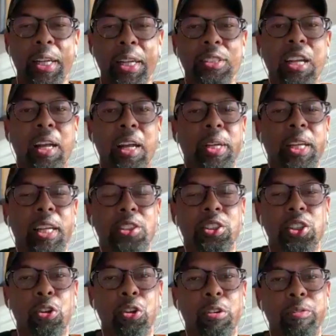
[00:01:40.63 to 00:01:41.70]
the time I get
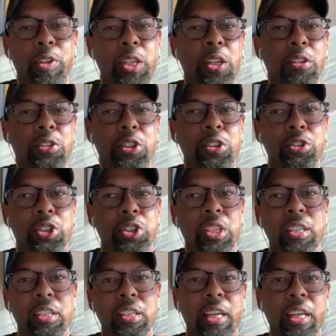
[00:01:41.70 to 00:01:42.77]
to your video, it's
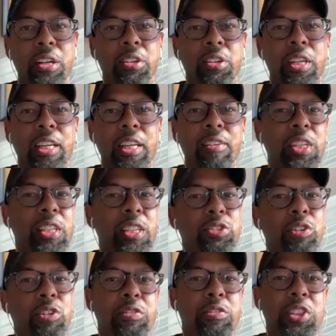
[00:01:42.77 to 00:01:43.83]
usually later in the evening.
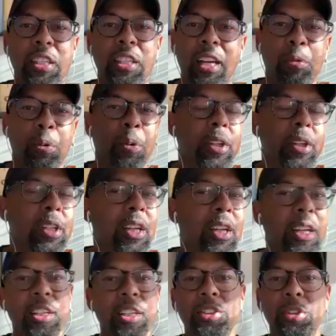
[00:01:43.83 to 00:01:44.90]
So I've seen everyone
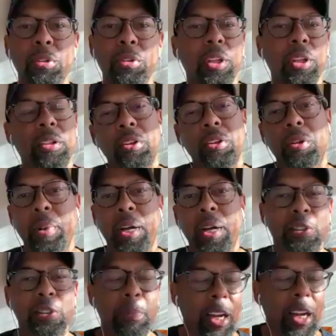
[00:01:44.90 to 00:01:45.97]
do their little
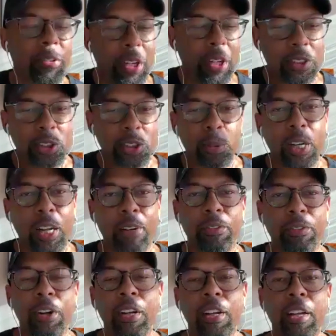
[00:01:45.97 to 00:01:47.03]
Best Buy runs,
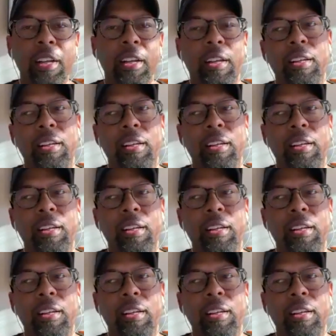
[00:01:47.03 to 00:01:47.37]
whatever. And